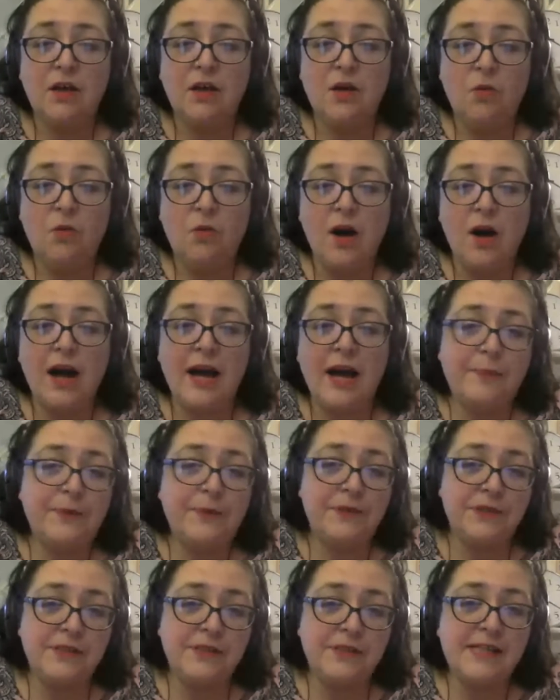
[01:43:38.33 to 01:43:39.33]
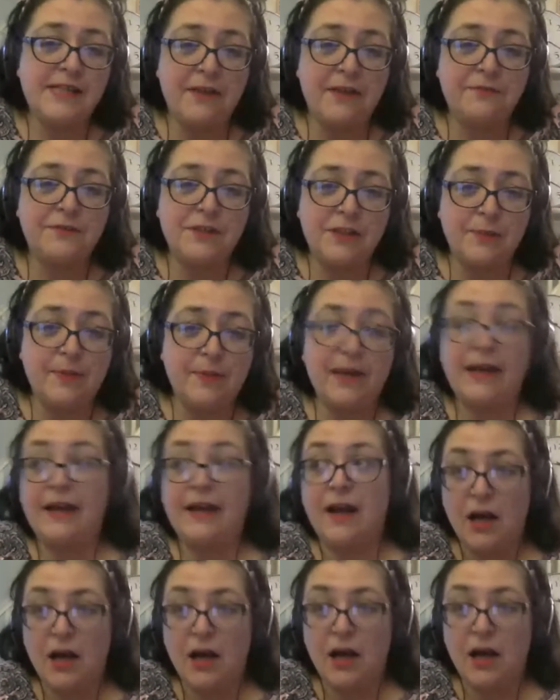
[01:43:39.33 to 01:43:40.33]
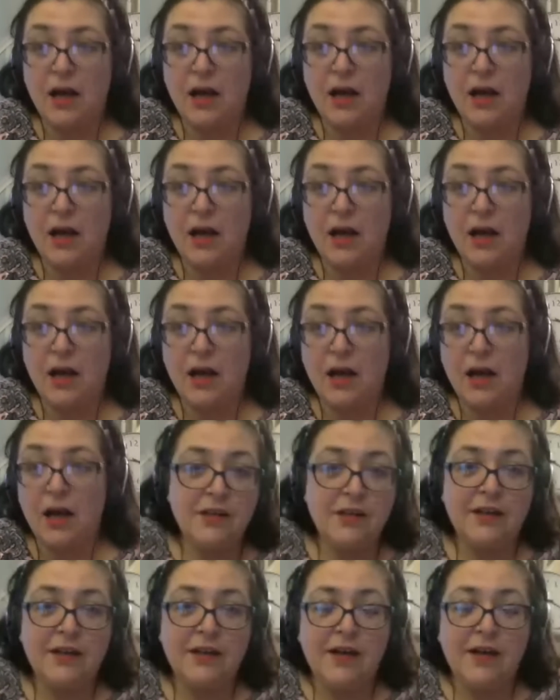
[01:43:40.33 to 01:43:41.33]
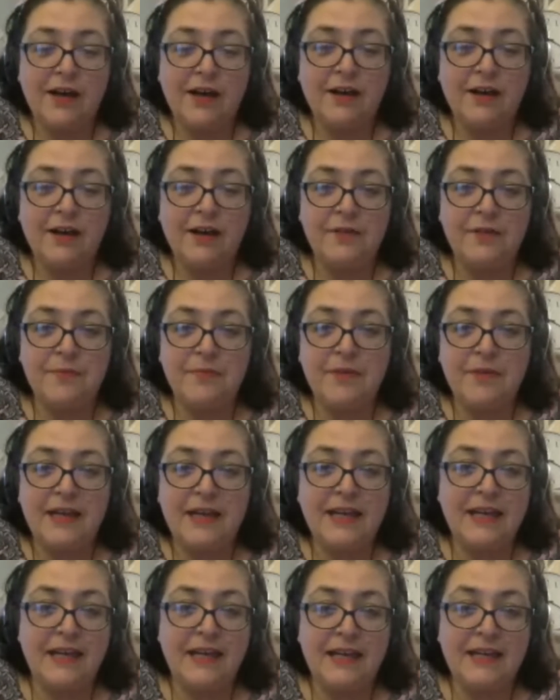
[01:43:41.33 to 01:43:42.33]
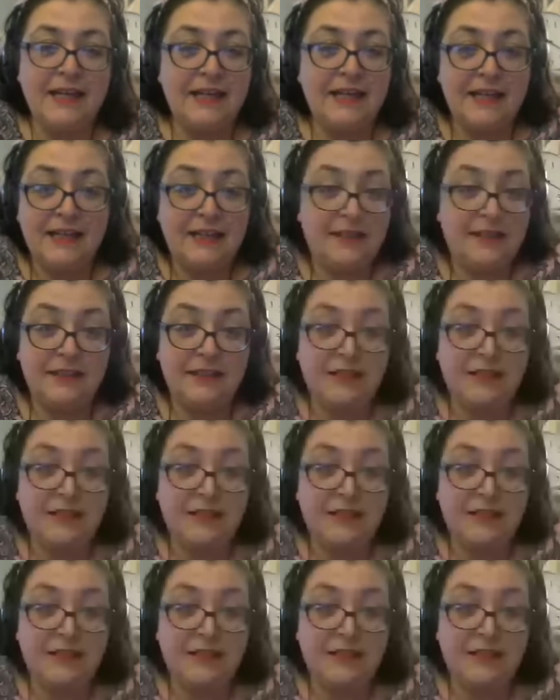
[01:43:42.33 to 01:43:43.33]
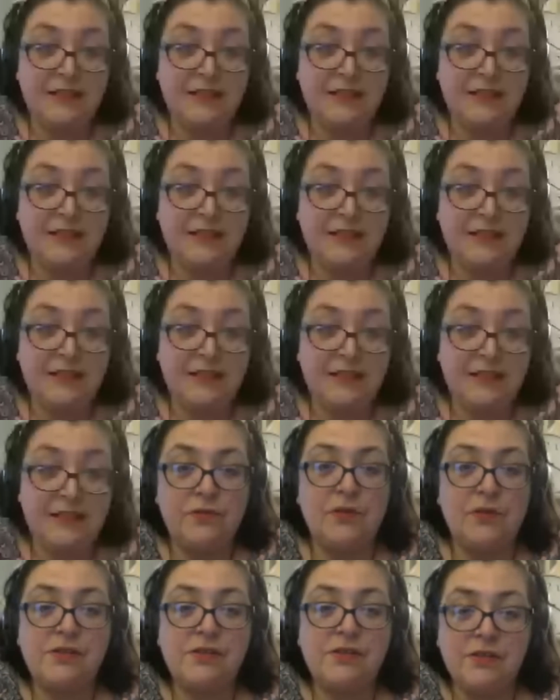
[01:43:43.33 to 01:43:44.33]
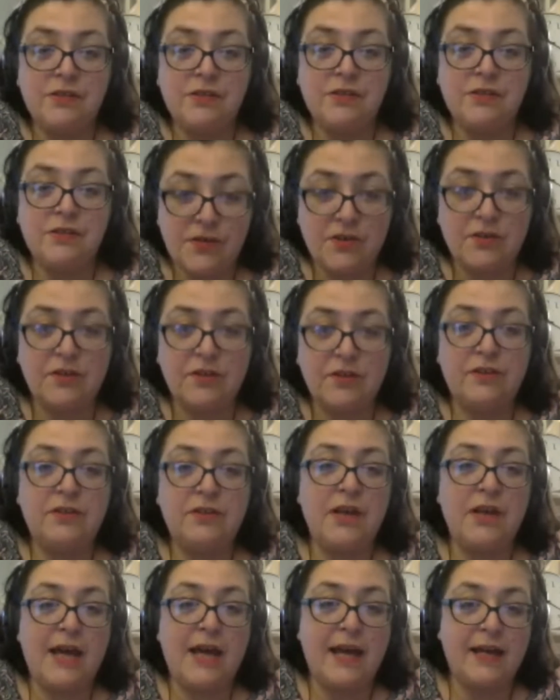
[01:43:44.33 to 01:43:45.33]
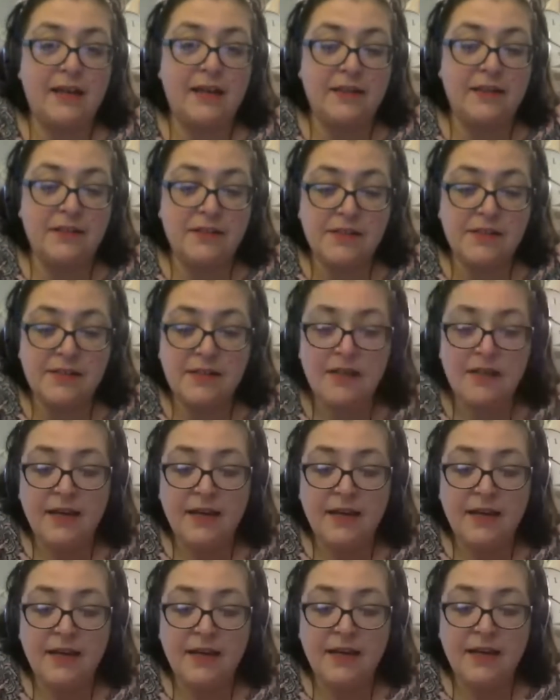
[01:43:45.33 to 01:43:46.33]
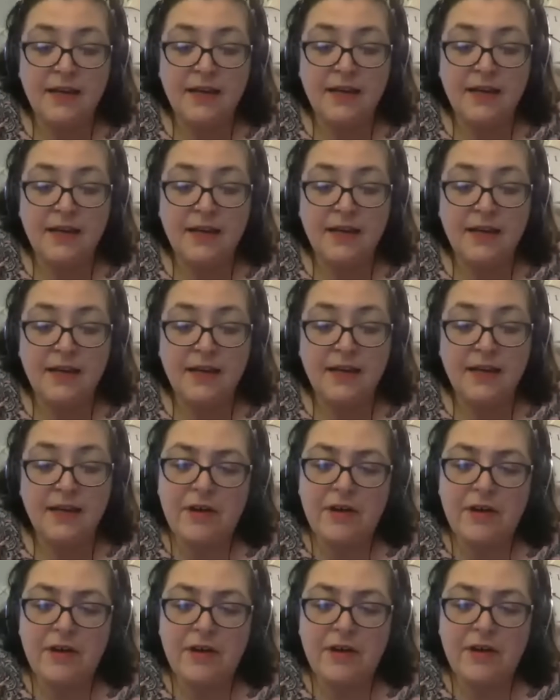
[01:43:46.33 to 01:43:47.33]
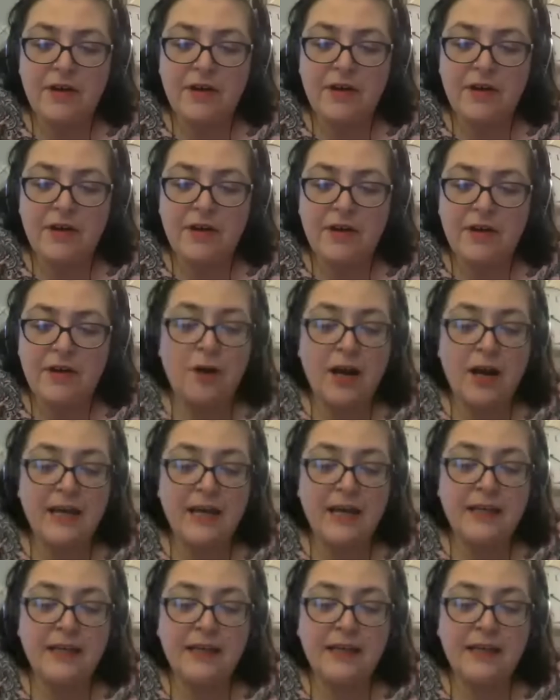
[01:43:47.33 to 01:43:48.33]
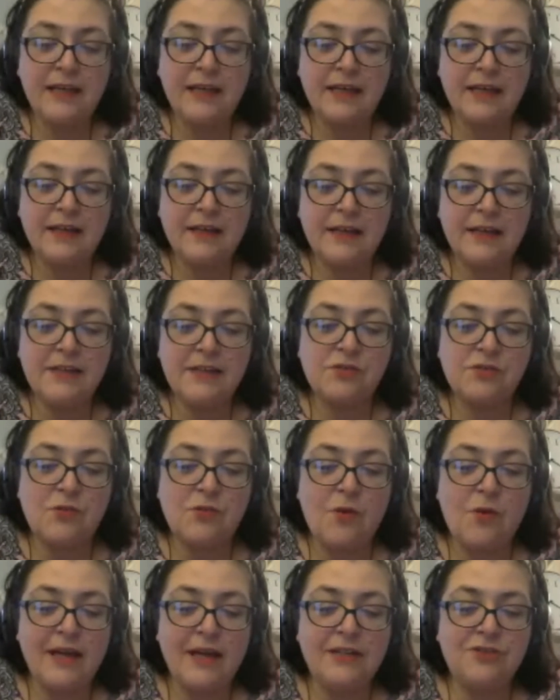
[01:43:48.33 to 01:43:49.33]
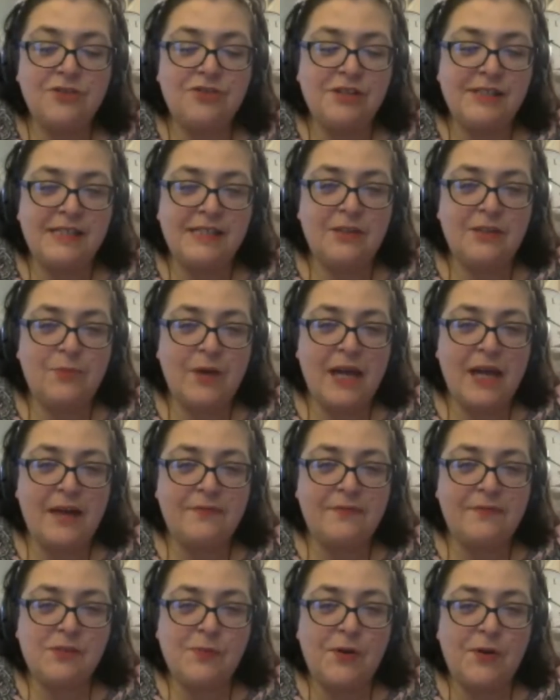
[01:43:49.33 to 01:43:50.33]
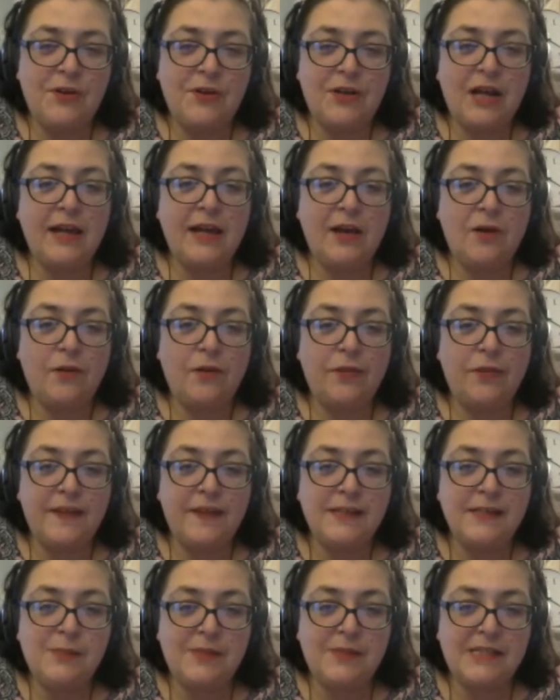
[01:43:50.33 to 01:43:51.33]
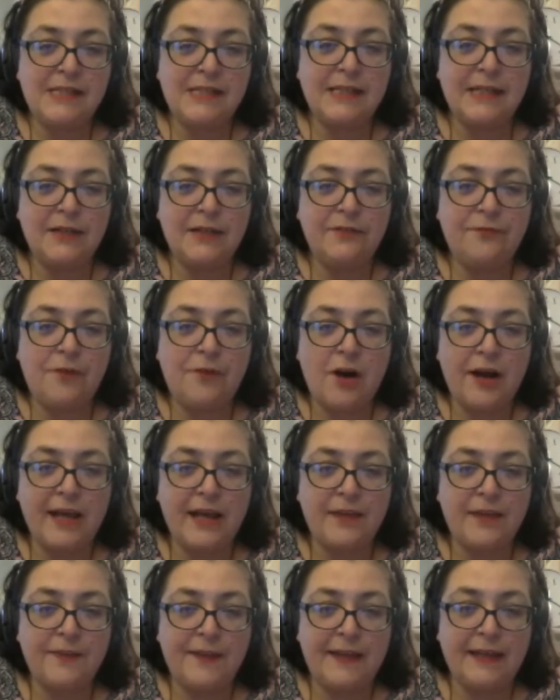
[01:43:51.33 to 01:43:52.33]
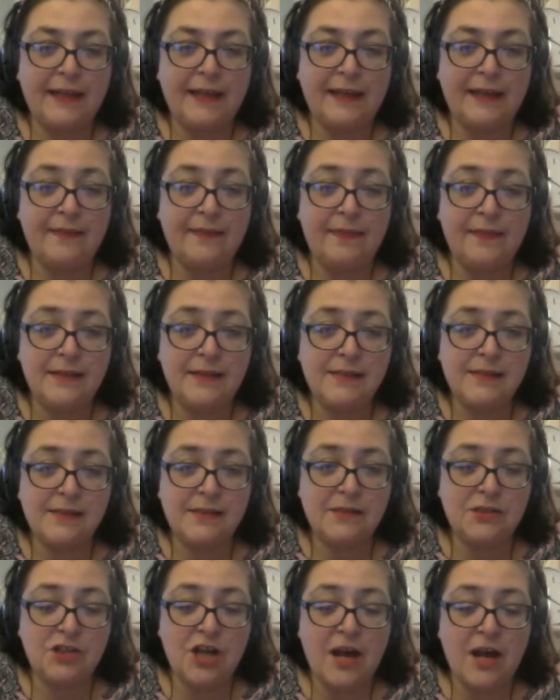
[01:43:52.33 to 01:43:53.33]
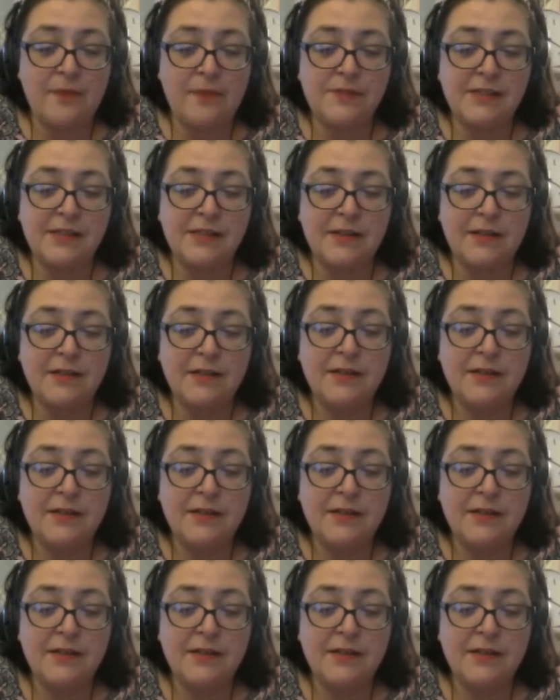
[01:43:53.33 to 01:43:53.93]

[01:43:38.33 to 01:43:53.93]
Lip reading: What happens after the big guy goes? It's son versus son, and Merritt Frey. It's quite interesting that we have a spotlight on this particular Frey, I think, in this chapter,